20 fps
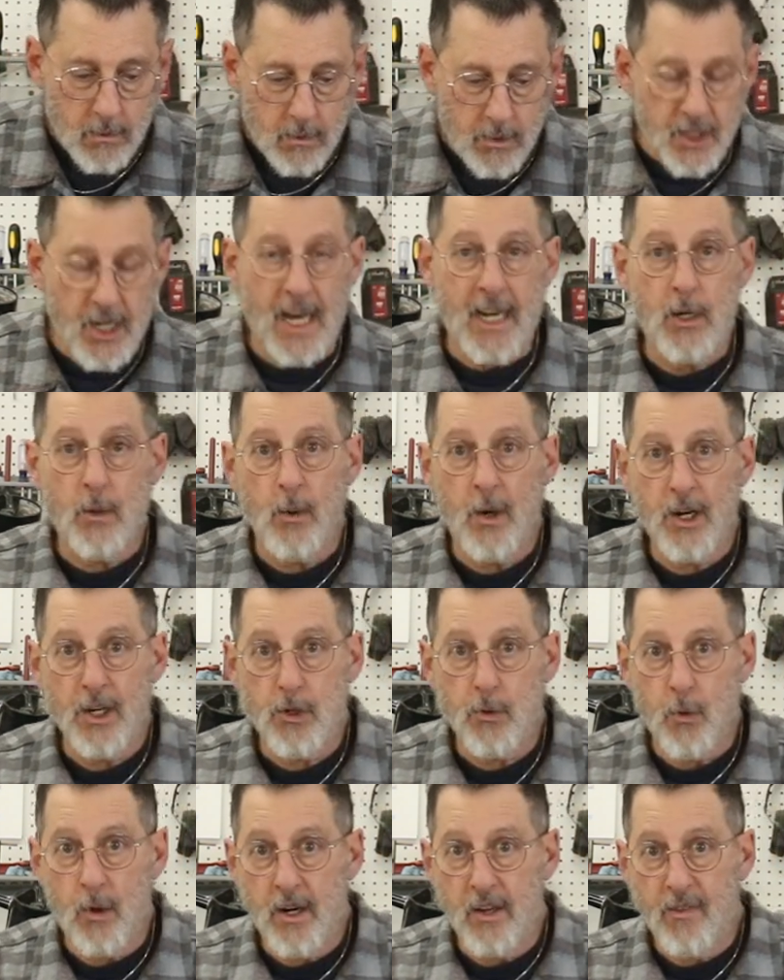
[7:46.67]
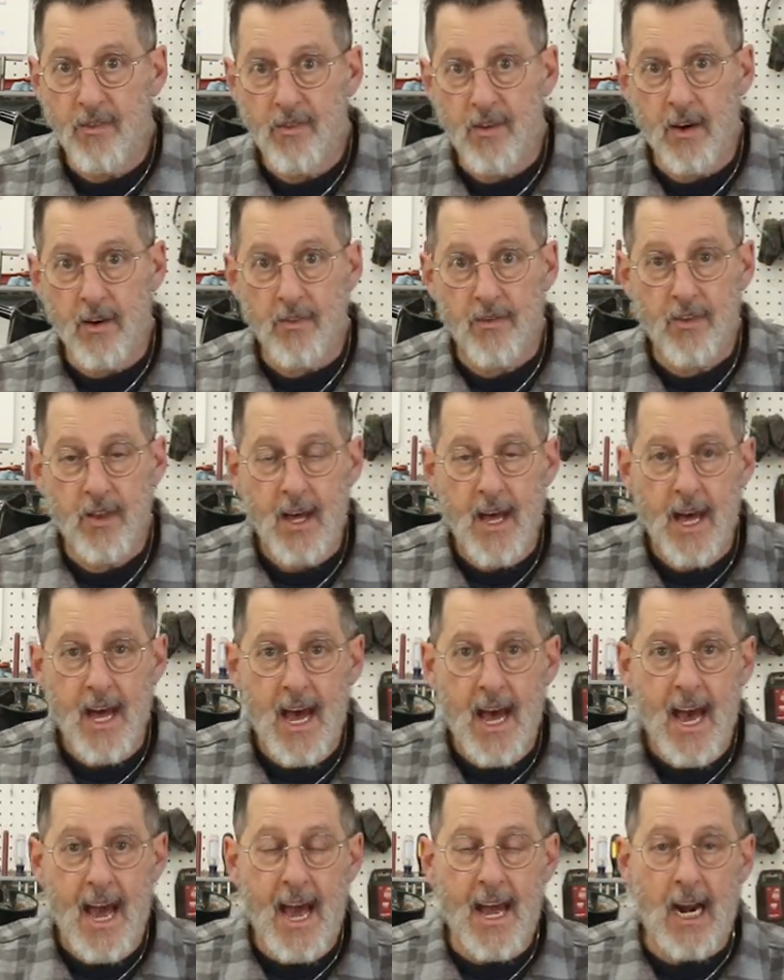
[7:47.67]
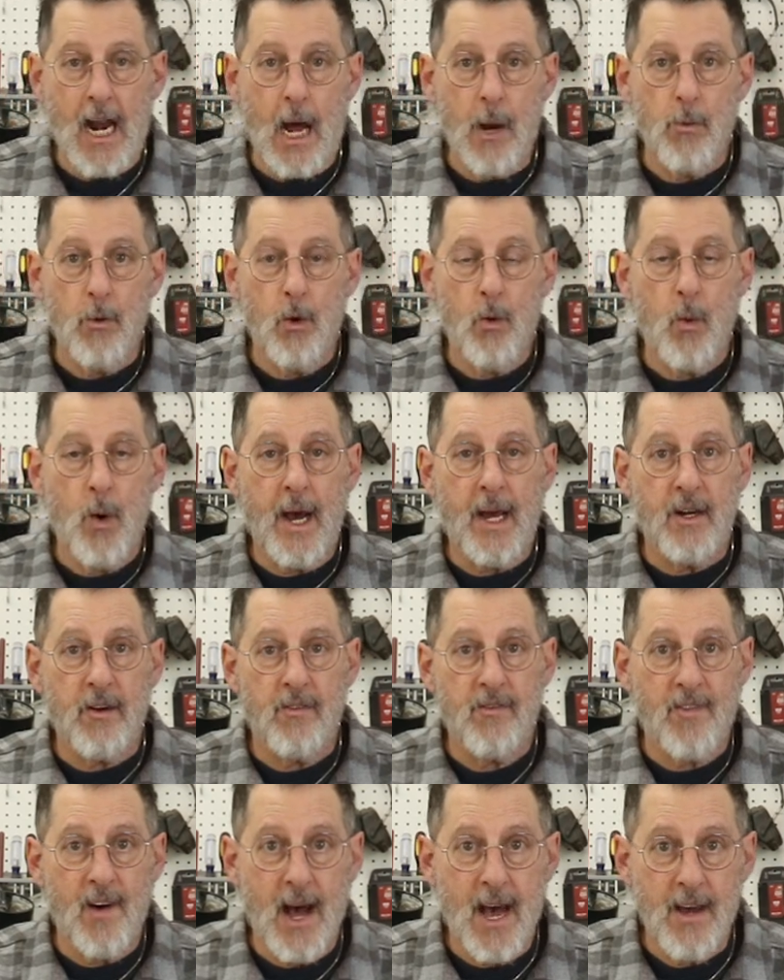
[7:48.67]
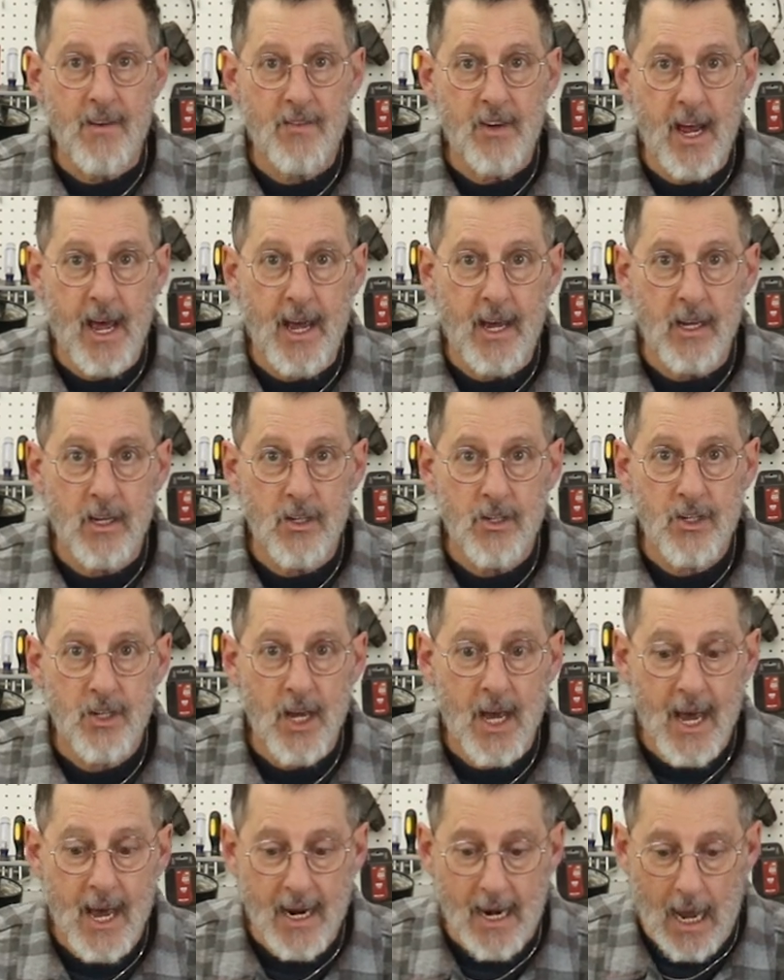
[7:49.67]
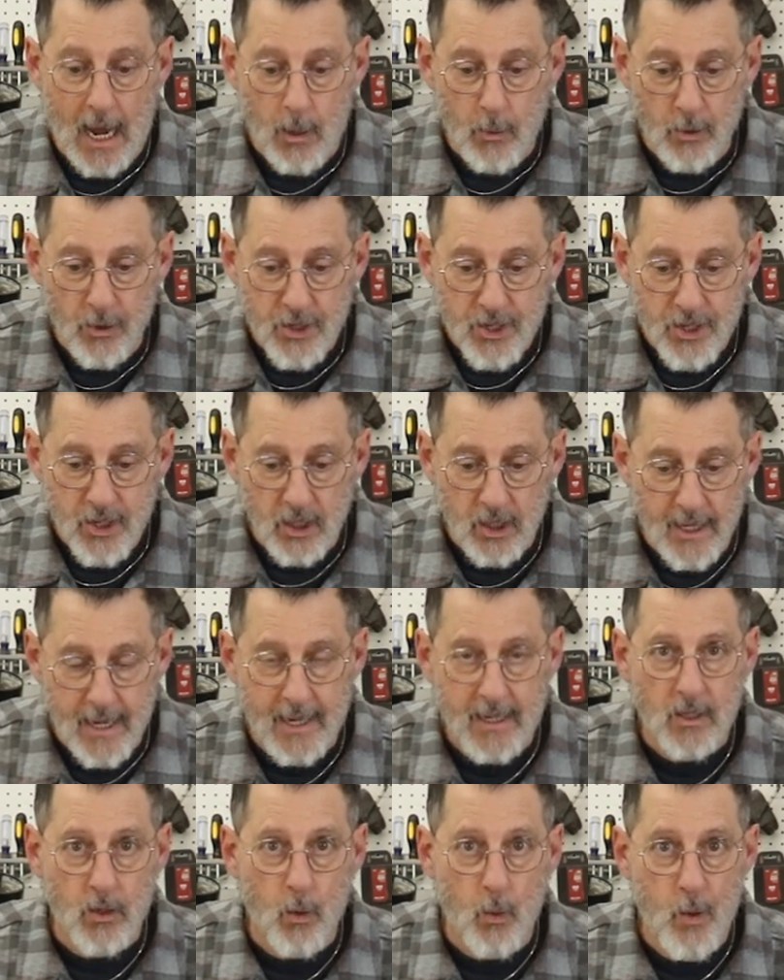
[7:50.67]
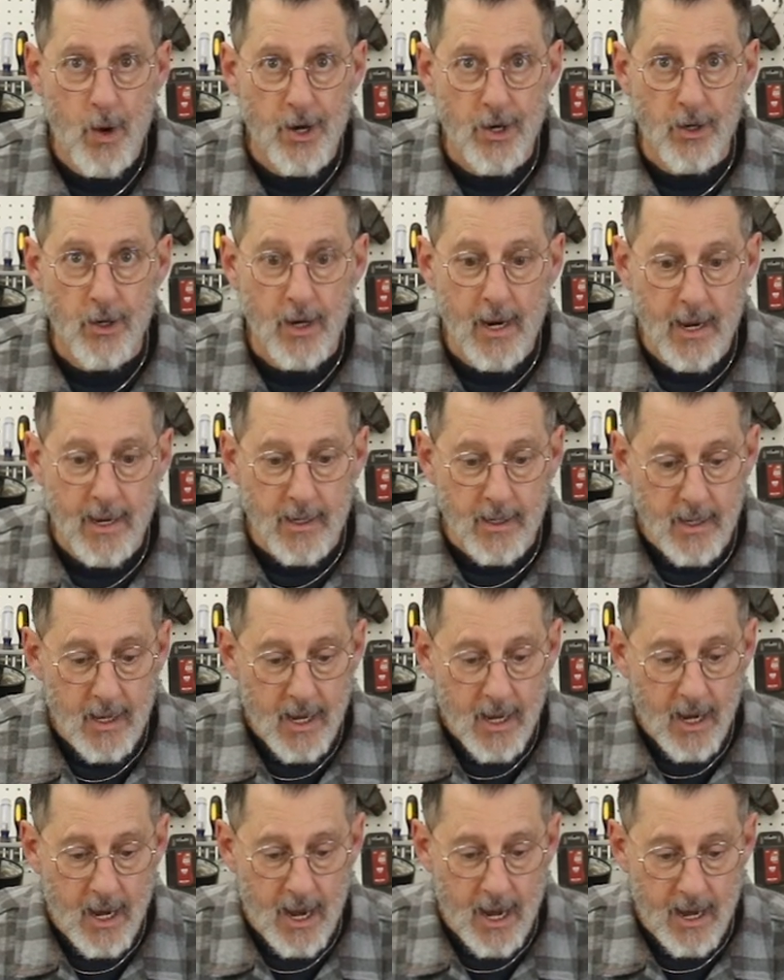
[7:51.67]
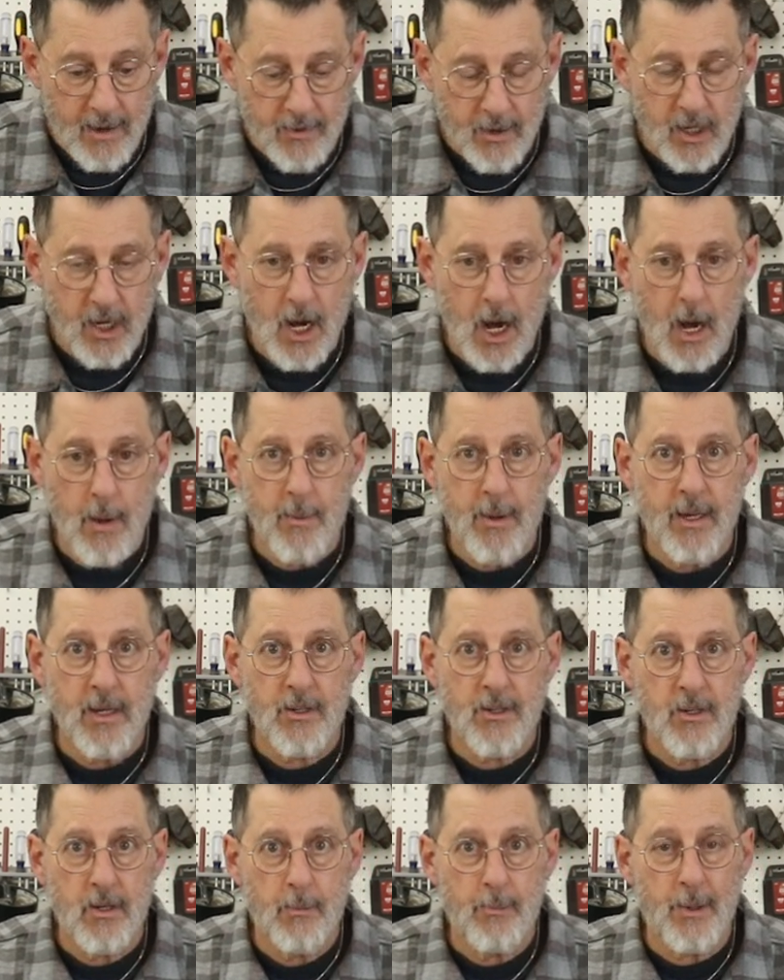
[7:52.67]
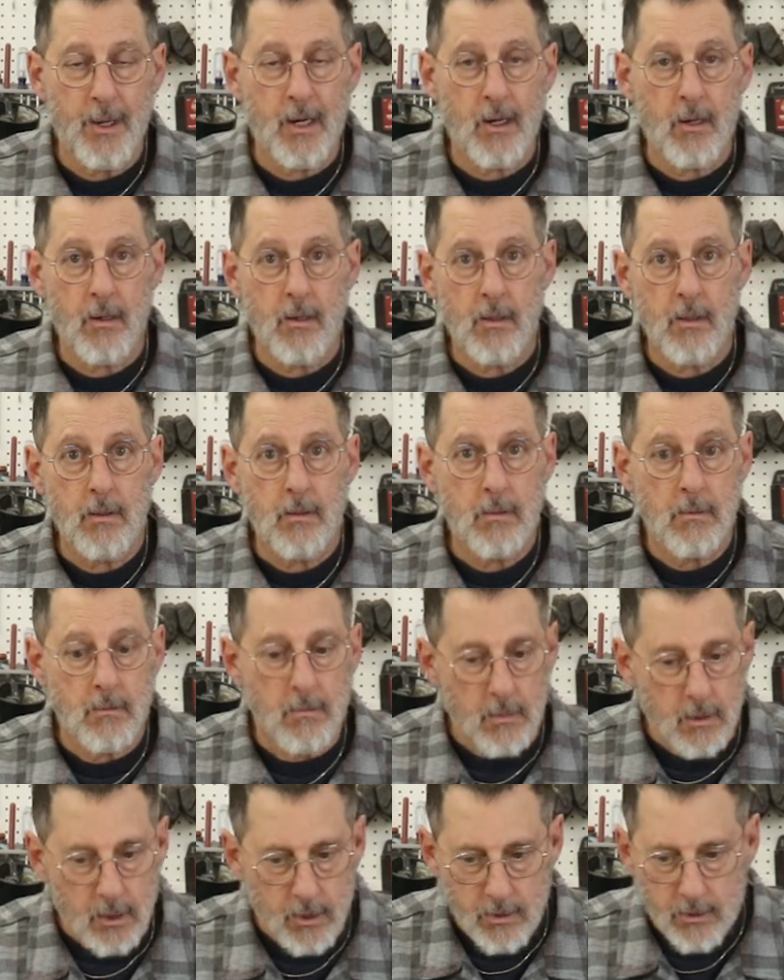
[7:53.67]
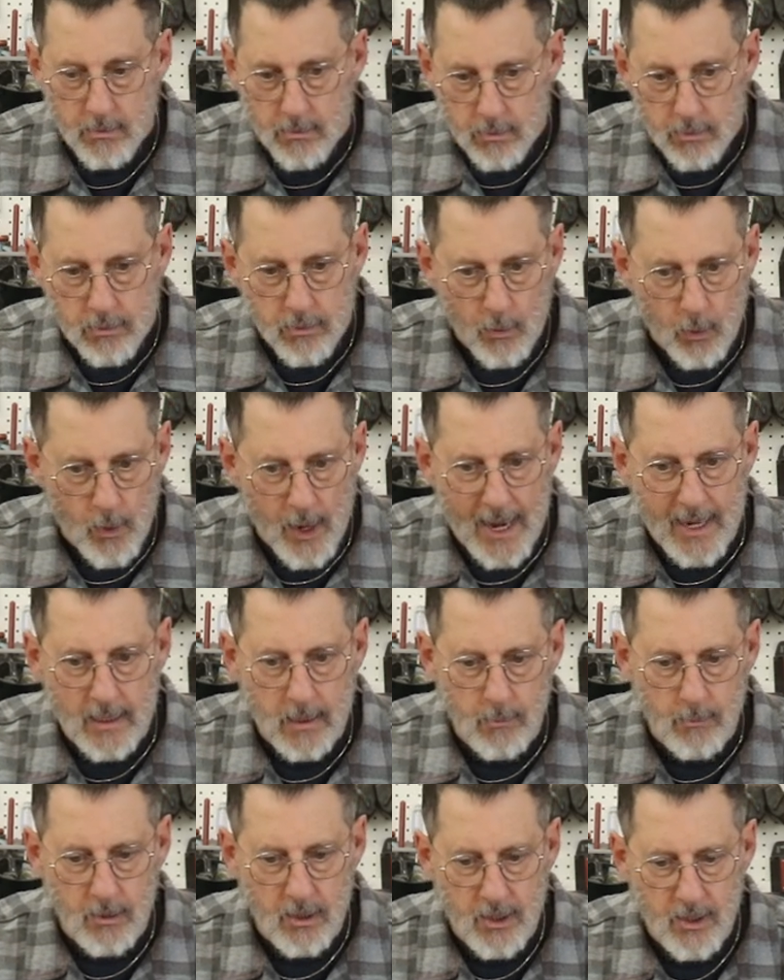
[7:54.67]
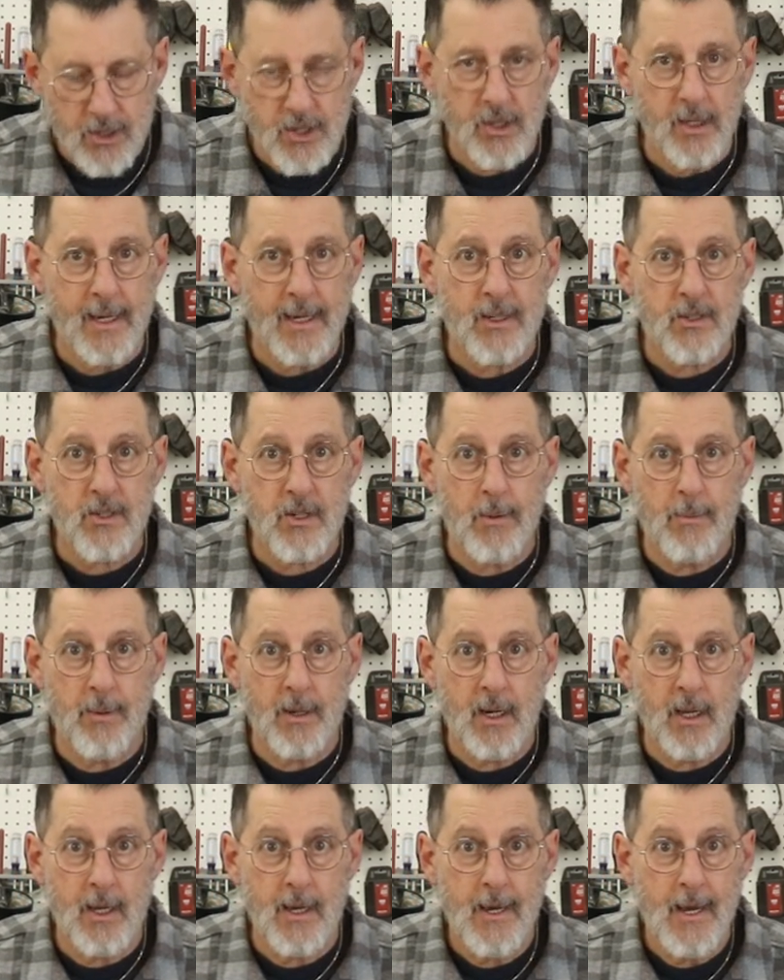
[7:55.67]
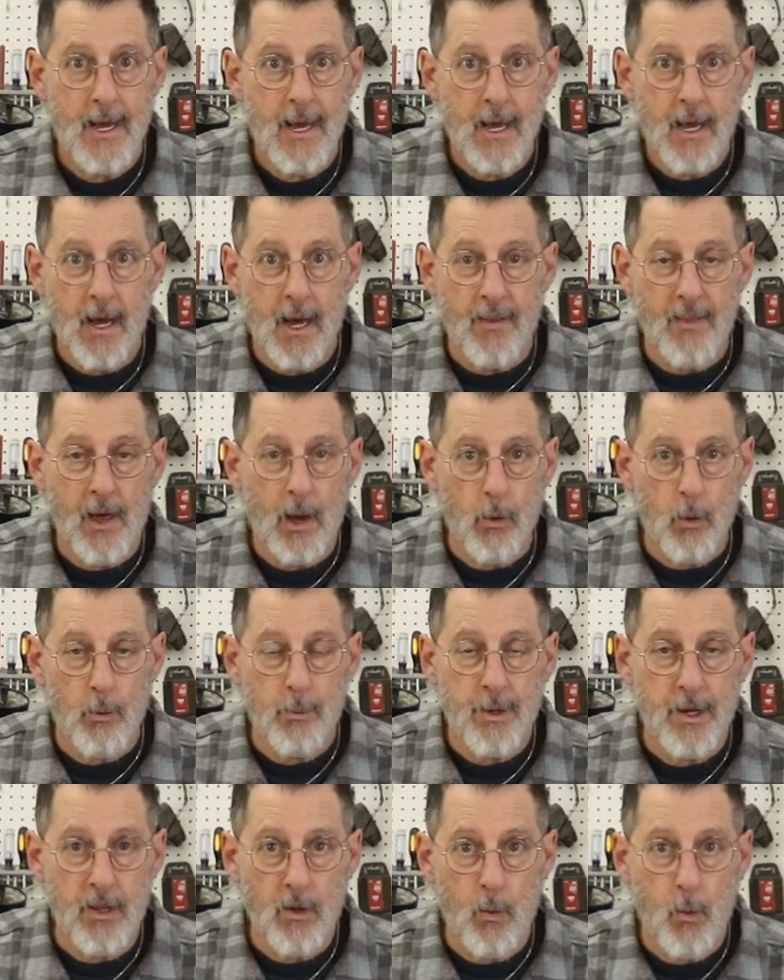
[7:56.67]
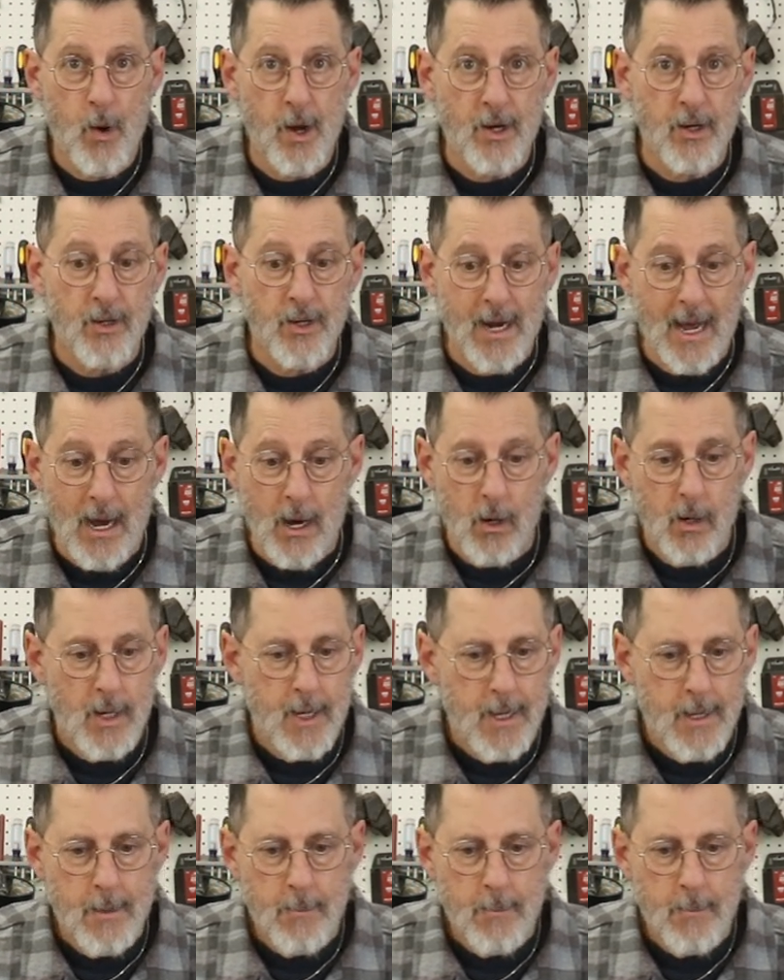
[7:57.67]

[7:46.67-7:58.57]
January 25th and I will wait five days and I will select a winner. I, I have a comment picker, just randomly select somebody and they will be the winner. Now,